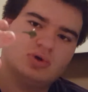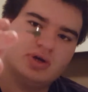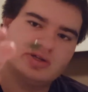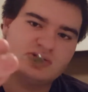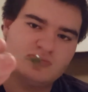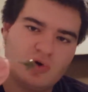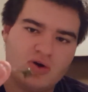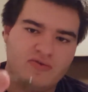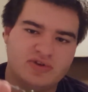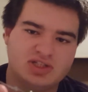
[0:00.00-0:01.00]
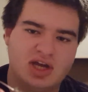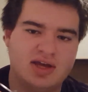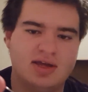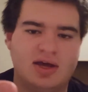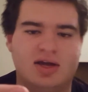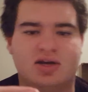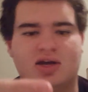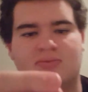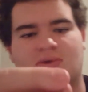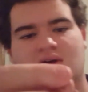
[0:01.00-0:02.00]
That's more of a shaky head
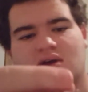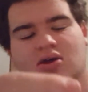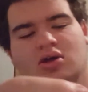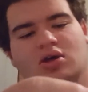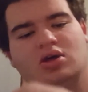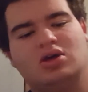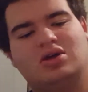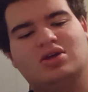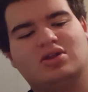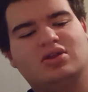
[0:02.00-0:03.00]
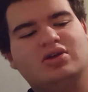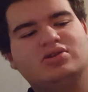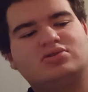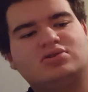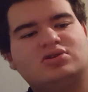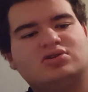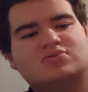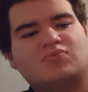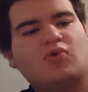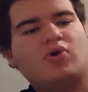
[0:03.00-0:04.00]
type thing. This
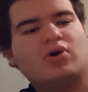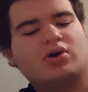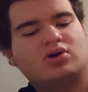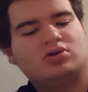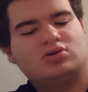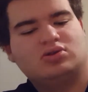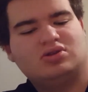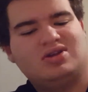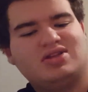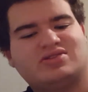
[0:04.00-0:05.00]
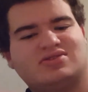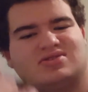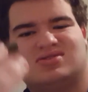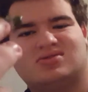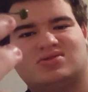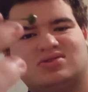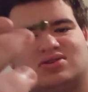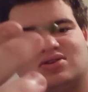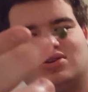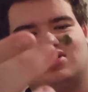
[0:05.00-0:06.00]
is more, it's
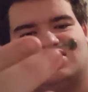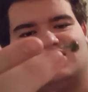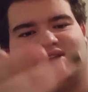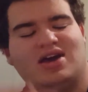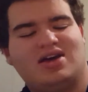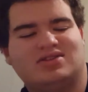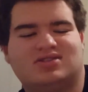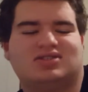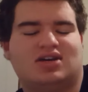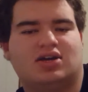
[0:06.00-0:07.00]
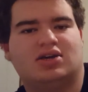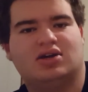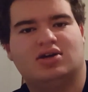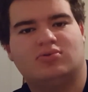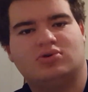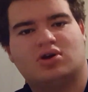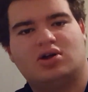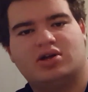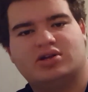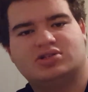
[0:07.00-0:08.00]
a shaky head. We'll
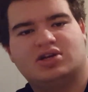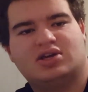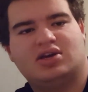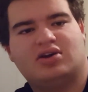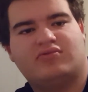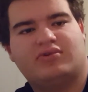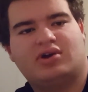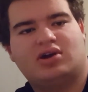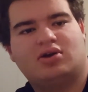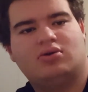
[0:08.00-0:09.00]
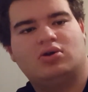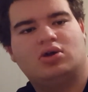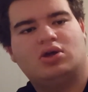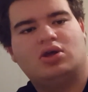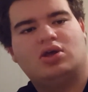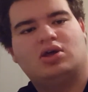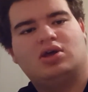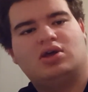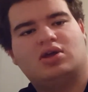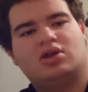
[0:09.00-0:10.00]
call that a shaky head for right now.
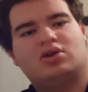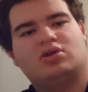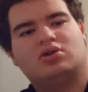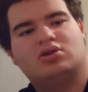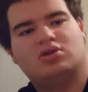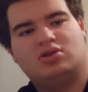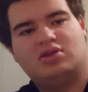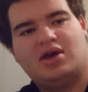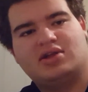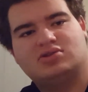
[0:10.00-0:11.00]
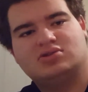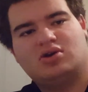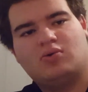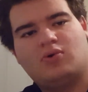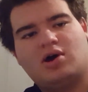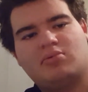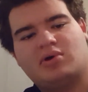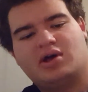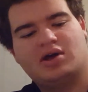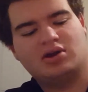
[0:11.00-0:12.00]
And that's a
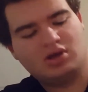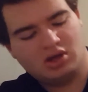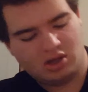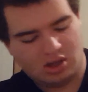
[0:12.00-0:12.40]
wobble head.